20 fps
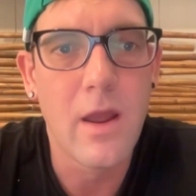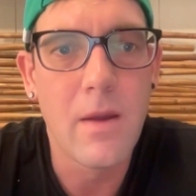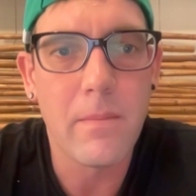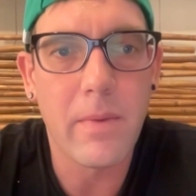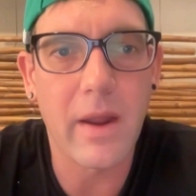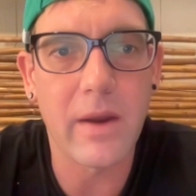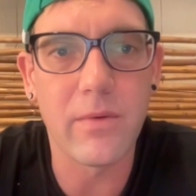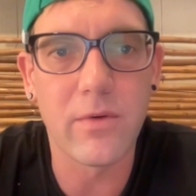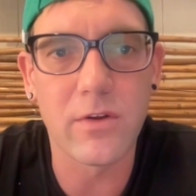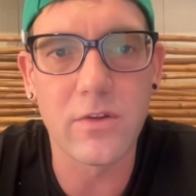
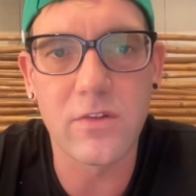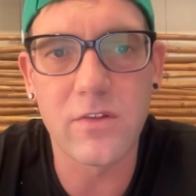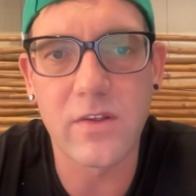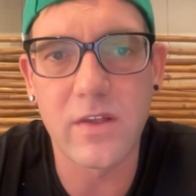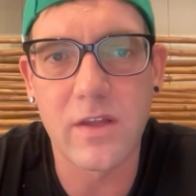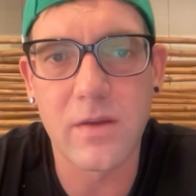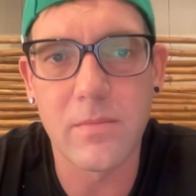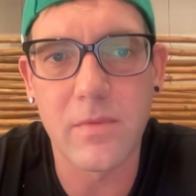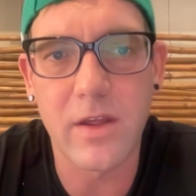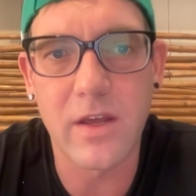Pyro
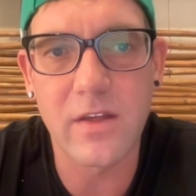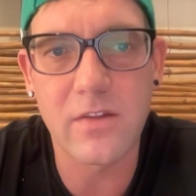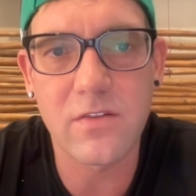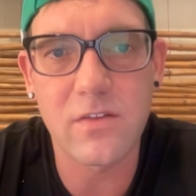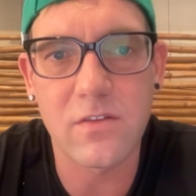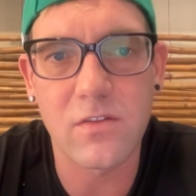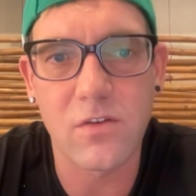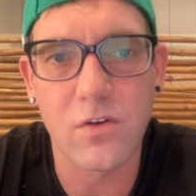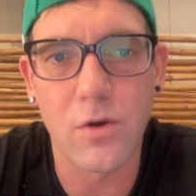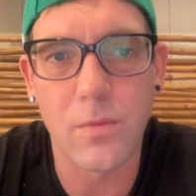CMS,
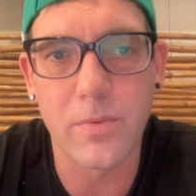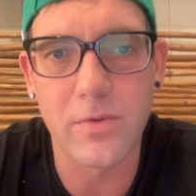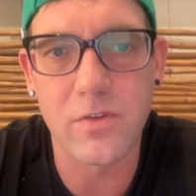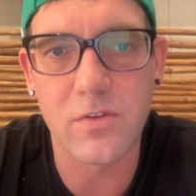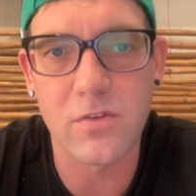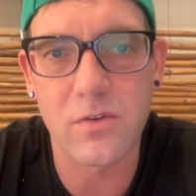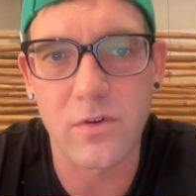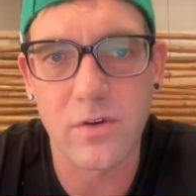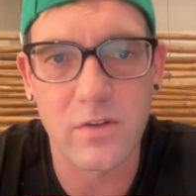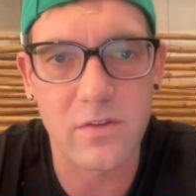it's an open
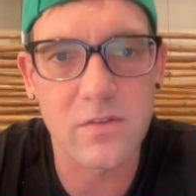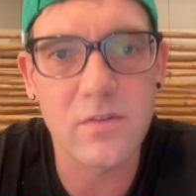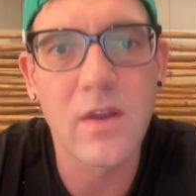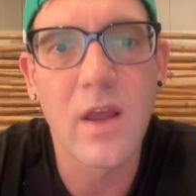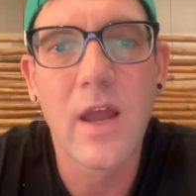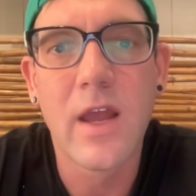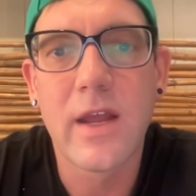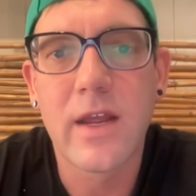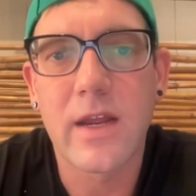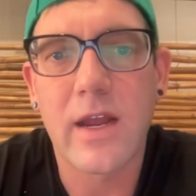source
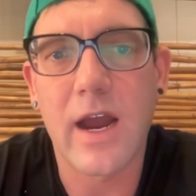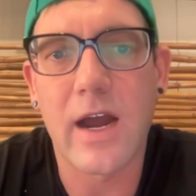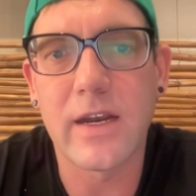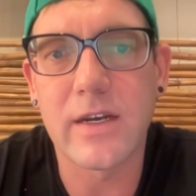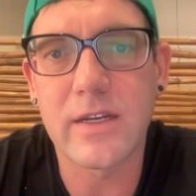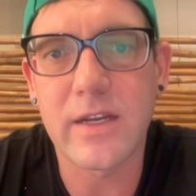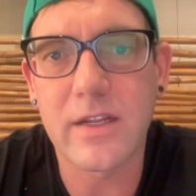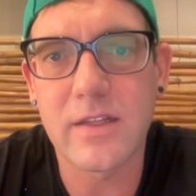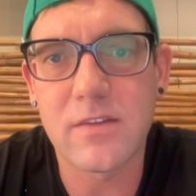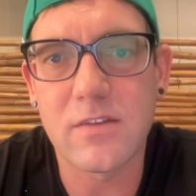
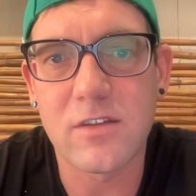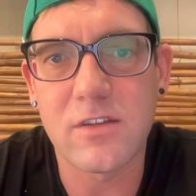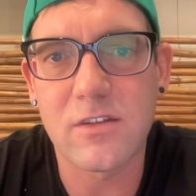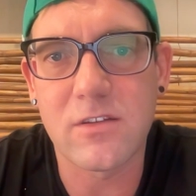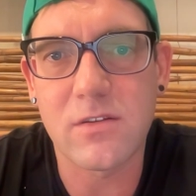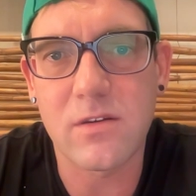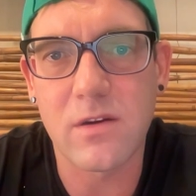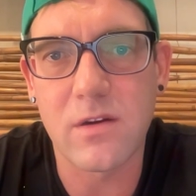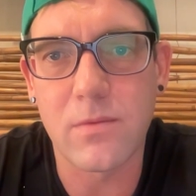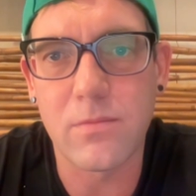content
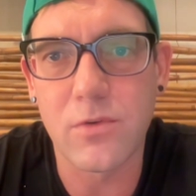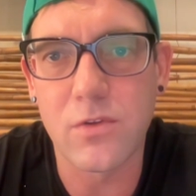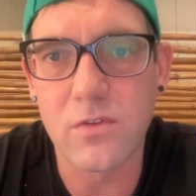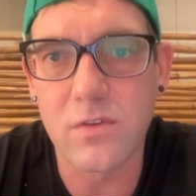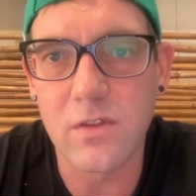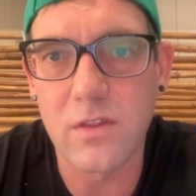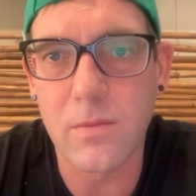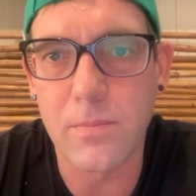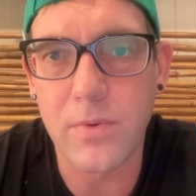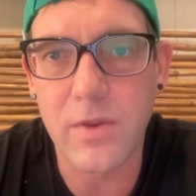system
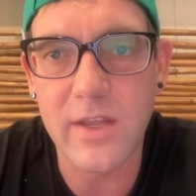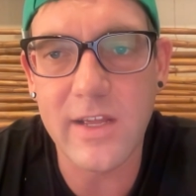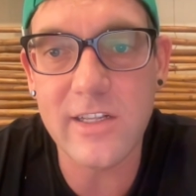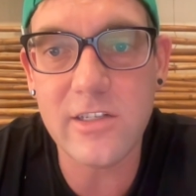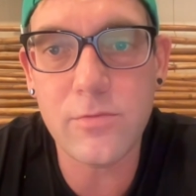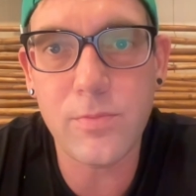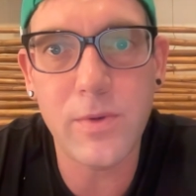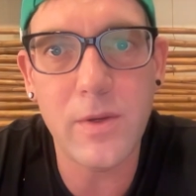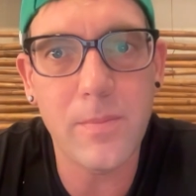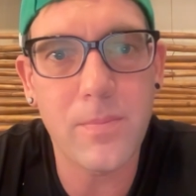using the
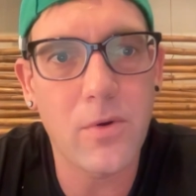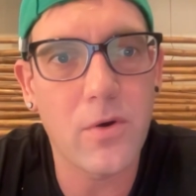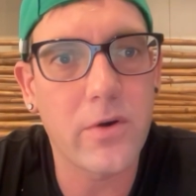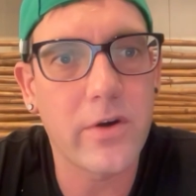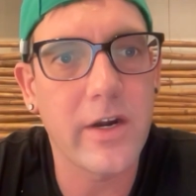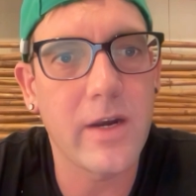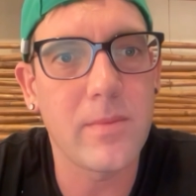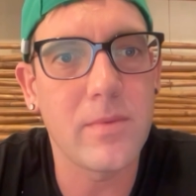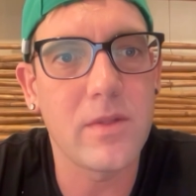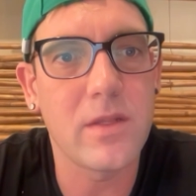PHP
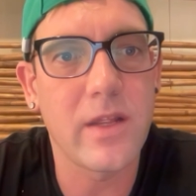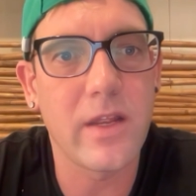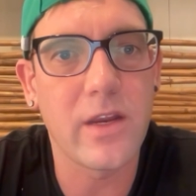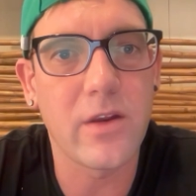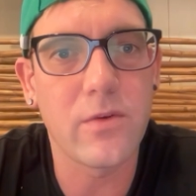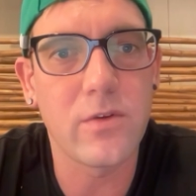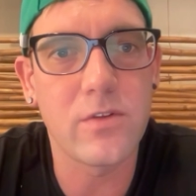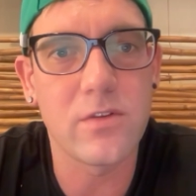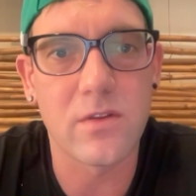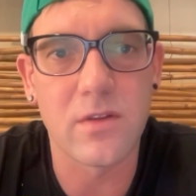programming
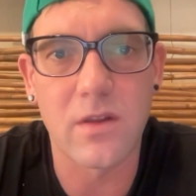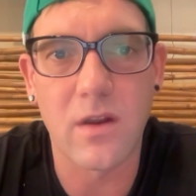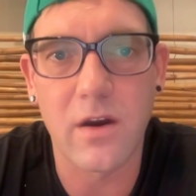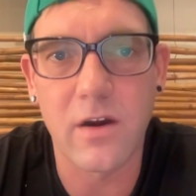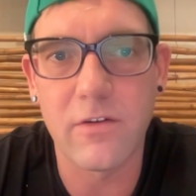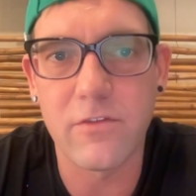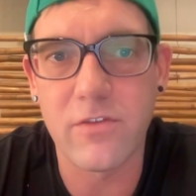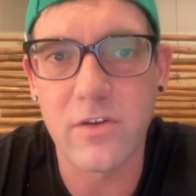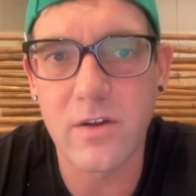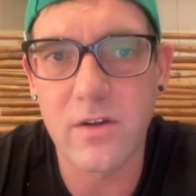language and
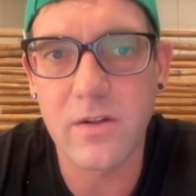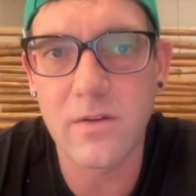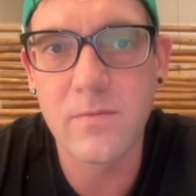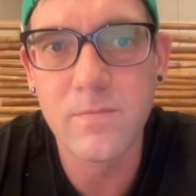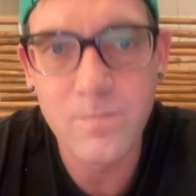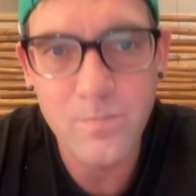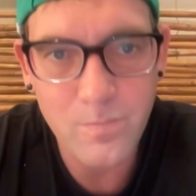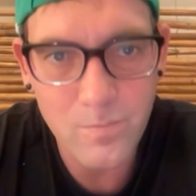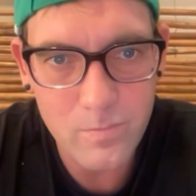Laravel.